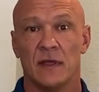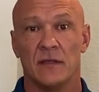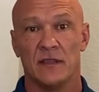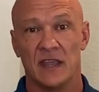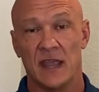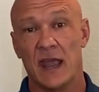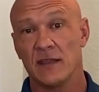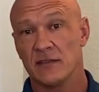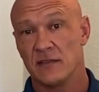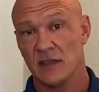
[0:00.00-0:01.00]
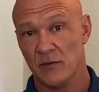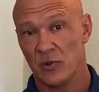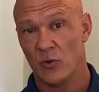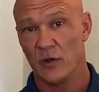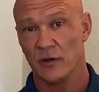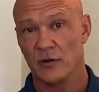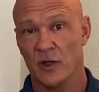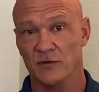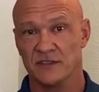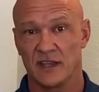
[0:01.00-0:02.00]
The employer
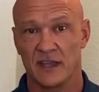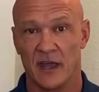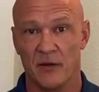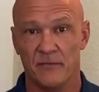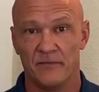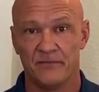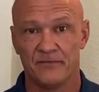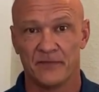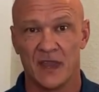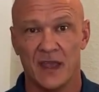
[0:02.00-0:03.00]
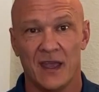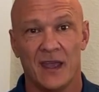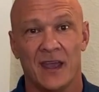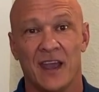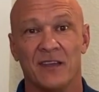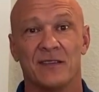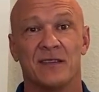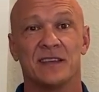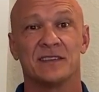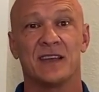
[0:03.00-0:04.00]
owns the account.
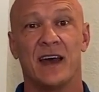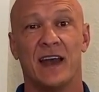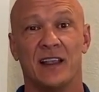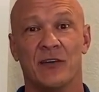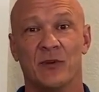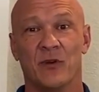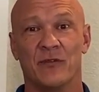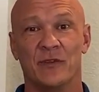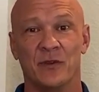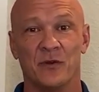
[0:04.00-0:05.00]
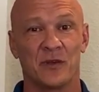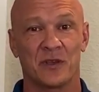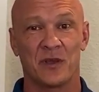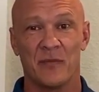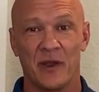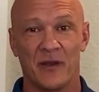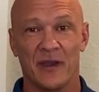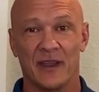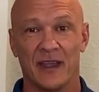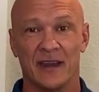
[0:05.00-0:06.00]
This is a high-level overview
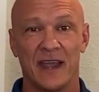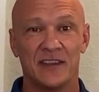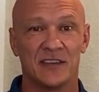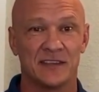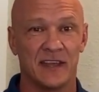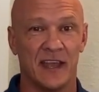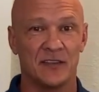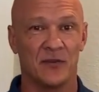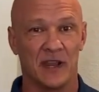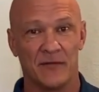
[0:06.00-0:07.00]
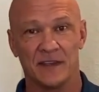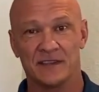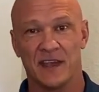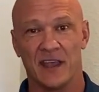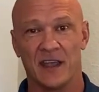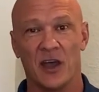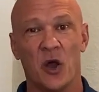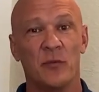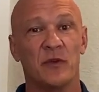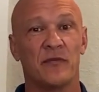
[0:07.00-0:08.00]
comparing an HSA to an FSA. I
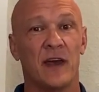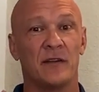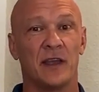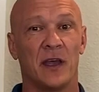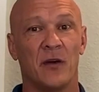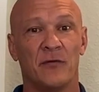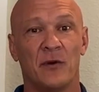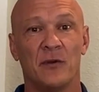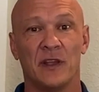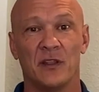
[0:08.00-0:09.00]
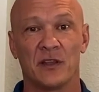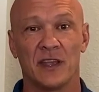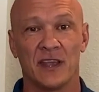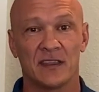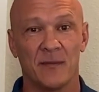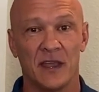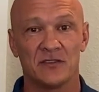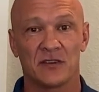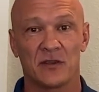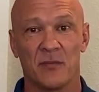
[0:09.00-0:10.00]
hope you found it helpful in looking at the
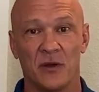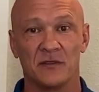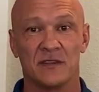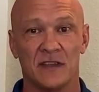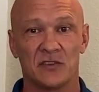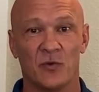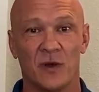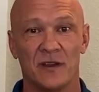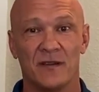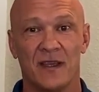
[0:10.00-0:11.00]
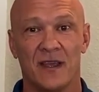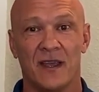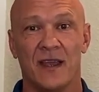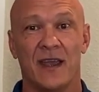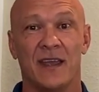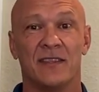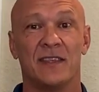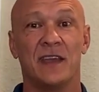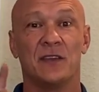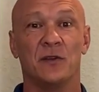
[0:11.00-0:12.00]
major components of each one, and
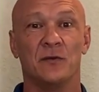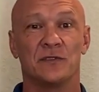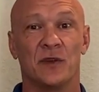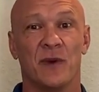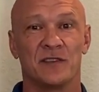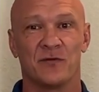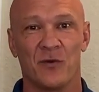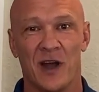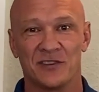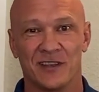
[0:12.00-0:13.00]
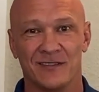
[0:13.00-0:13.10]
thank you so much for watching.